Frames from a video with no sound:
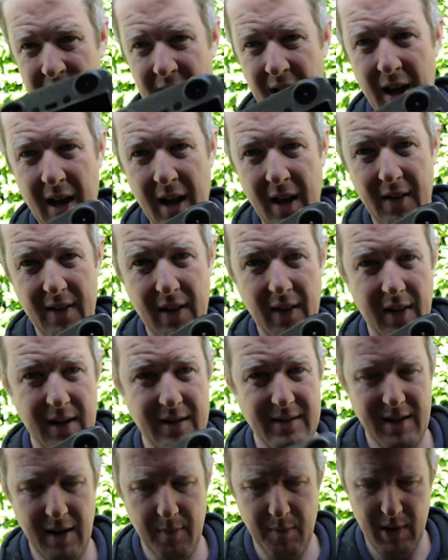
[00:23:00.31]
and then they
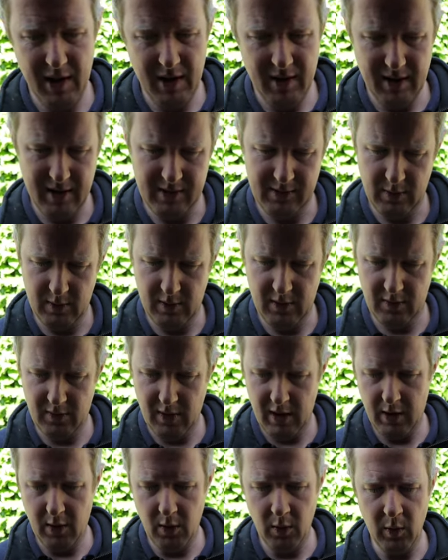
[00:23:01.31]
sent me this, which is
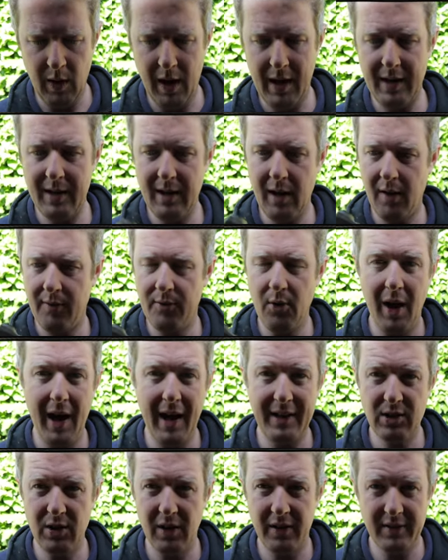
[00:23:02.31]
really cool, and I've not
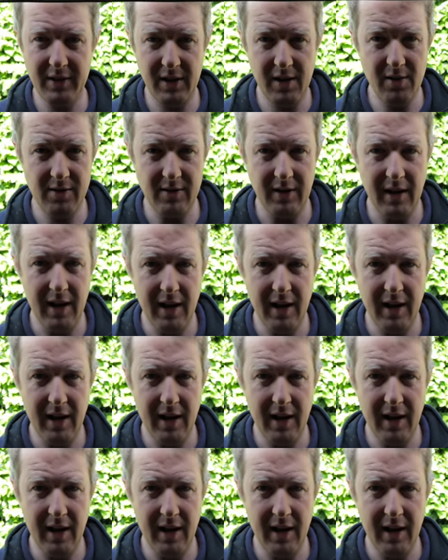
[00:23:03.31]
had a chance to use it